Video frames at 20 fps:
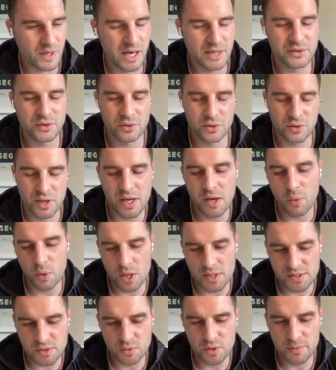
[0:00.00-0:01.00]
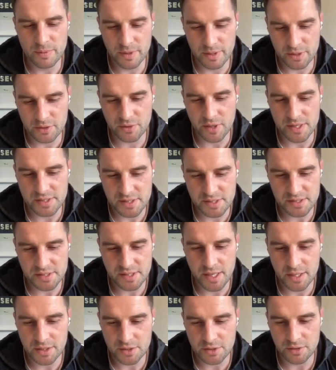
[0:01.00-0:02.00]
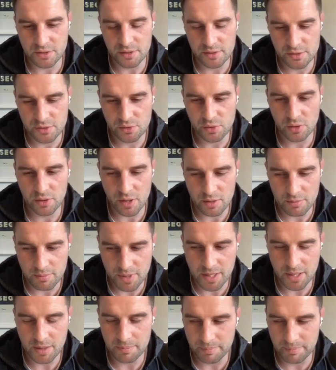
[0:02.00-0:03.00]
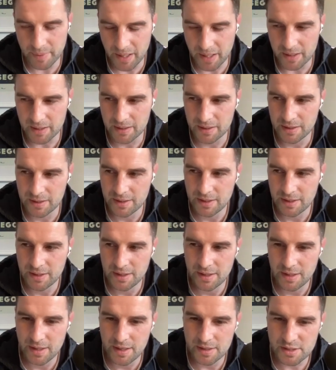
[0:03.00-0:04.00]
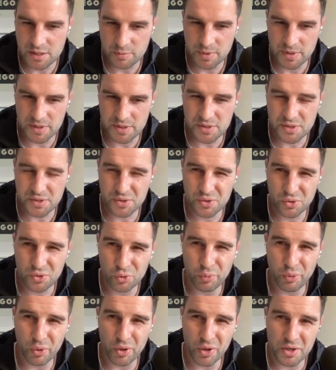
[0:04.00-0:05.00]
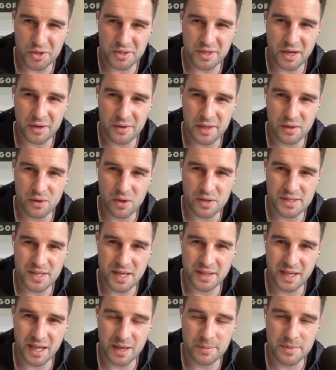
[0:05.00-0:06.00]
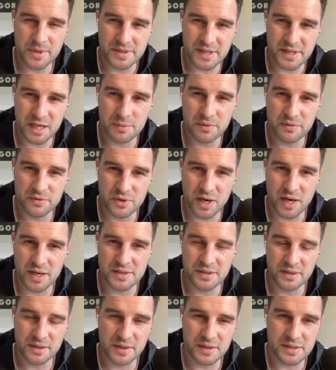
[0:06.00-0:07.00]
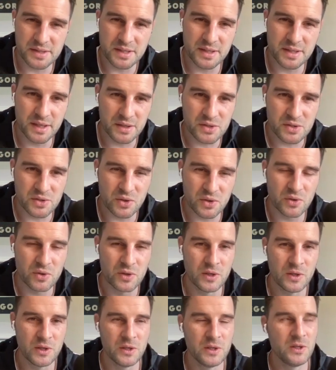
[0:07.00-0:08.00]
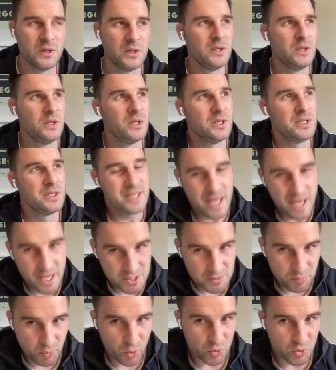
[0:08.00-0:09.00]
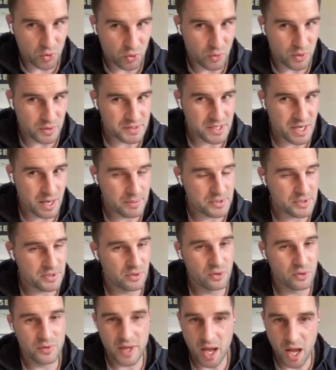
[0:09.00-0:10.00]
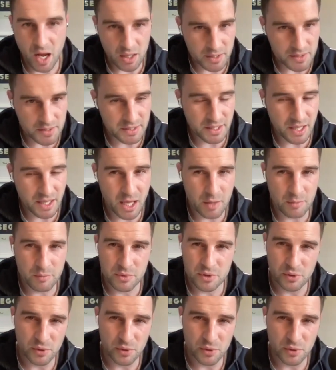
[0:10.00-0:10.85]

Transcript: I don't know, it's a wee bit crisis nature at Toulon at the minute, but it's a bit schoolboyish in how they lost that game and the type of tries they're conceding. So, yes, Bordeaux were exceptional. They hung in the game.